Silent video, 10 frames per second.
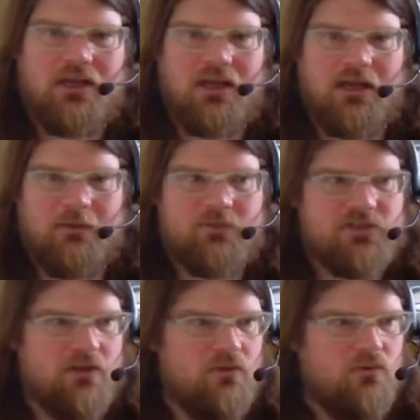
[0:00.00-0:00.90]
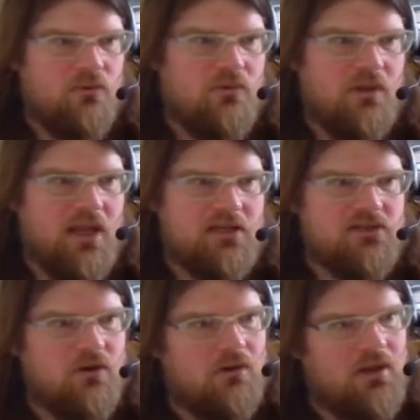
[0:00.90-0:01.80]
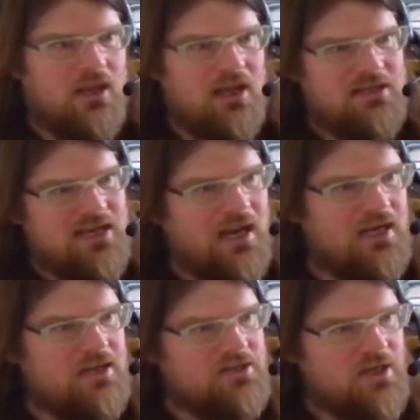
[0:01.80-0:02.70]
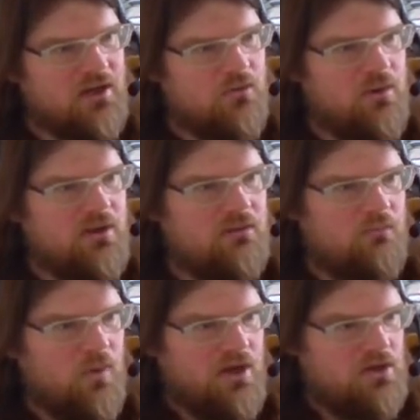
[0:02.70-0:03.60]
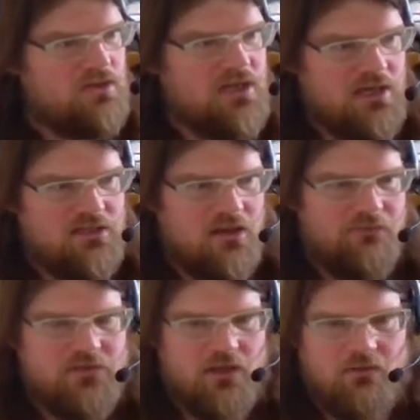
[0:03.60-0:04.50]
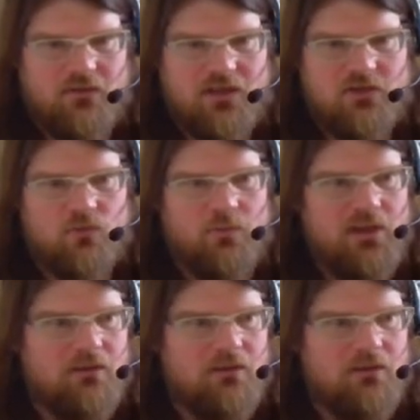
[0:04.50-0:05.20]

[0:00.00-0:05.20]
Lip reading: so it's not exactly in sync with when you stay stuff. So things will be